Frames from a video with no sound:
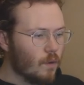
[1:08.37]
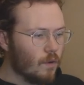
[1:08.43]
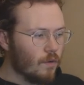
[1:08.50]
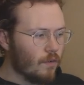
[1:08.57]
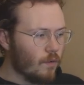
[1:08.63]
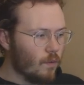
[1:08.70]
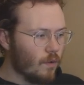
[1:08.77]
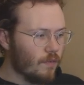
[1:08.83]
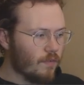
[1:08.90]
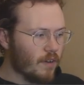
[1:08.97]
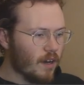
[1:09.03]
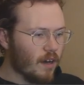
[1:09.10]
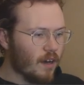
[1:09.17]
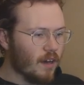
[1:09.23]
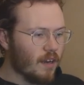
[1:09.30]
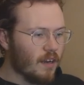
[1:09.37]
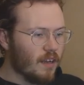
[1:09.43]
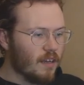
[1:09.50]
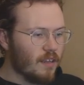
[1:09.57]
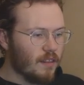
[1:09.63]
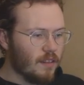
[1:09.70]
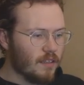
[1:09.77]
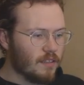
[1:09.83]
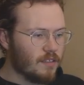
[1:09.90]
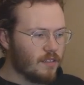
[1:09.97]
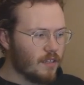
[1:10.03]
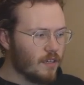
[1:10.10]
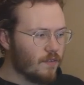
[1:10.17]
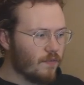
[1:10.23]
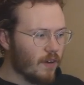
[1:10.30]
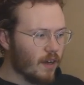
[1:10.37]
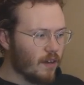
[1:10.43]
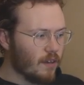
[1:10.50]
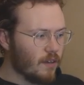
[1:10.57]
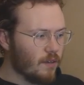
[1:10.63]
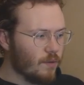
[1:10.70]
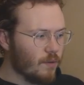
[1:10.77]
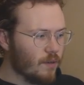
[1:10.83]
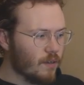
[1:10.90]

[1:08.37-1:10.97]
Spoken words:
We've got this seed value,